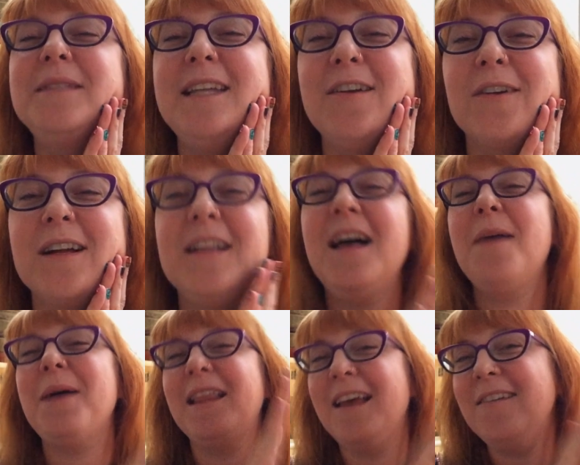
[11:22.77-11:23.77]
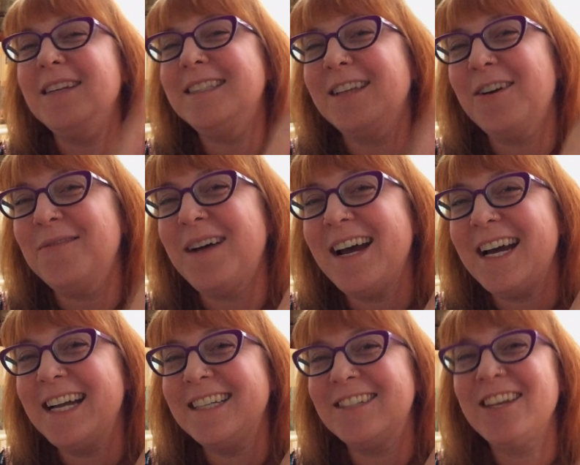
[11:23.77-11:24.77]
Secret Club. I love it so
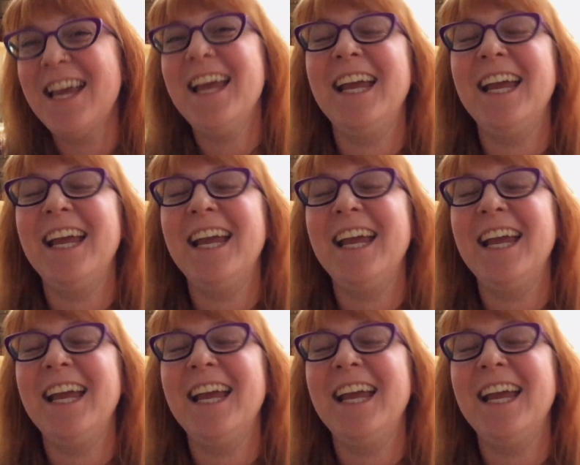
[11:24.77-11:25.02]
much.